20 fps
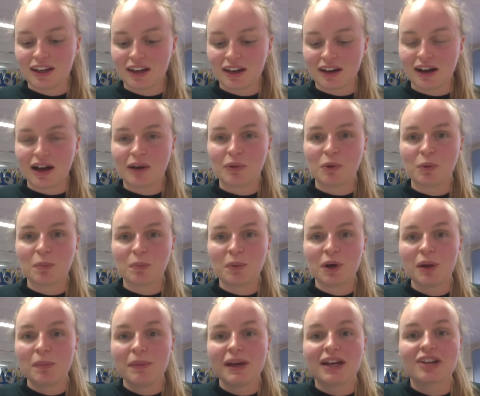I will
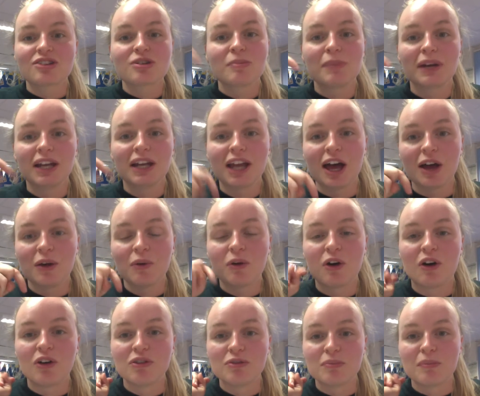put a picture below
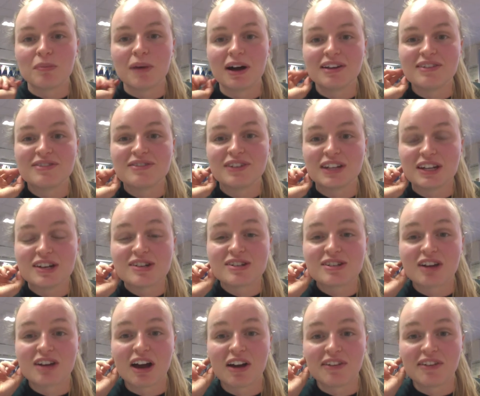of my finished
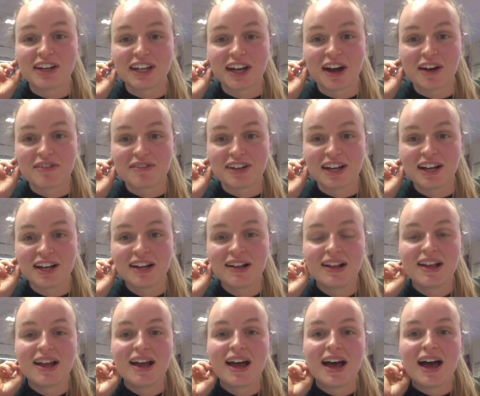diary cover
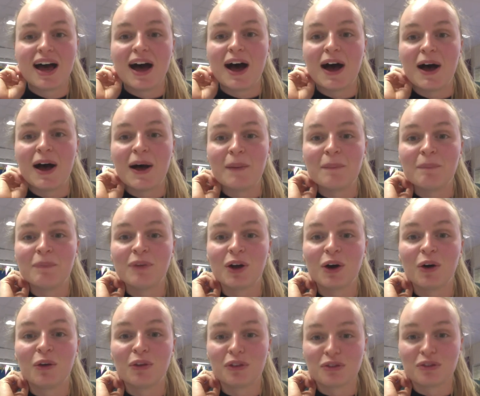
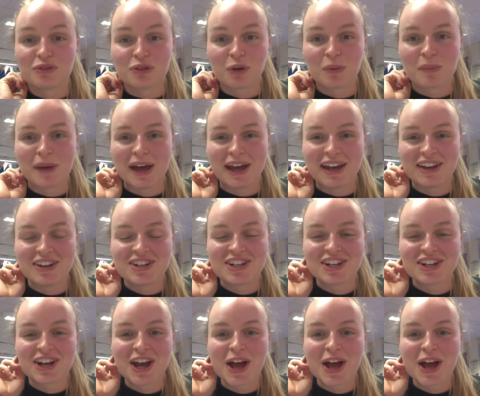on the frog page,